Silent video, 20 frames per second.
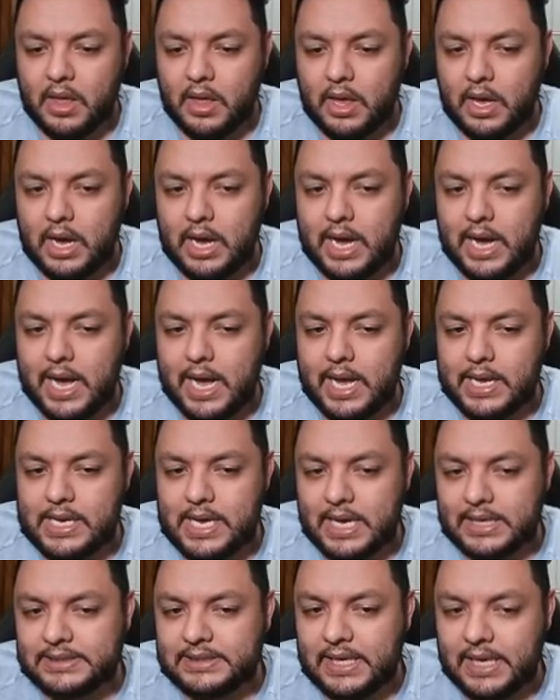Uh,
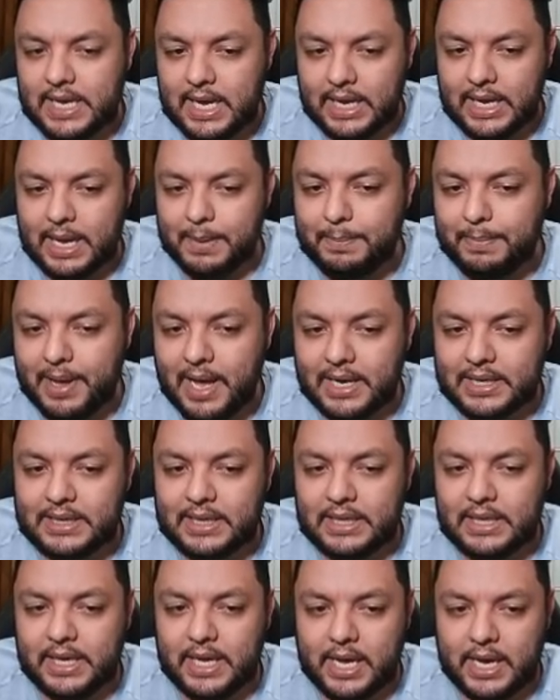yes, he can get back
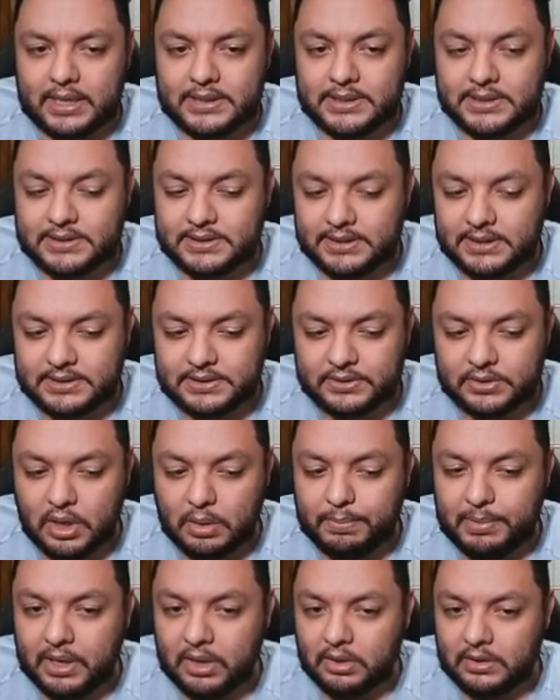the the six drop
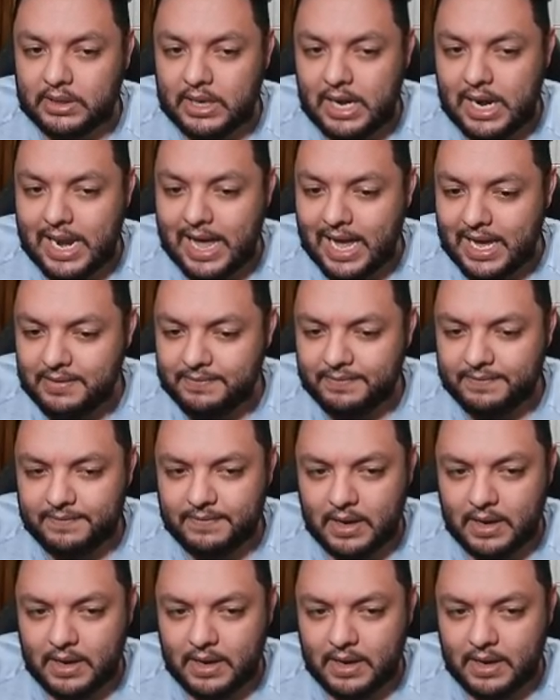out of the life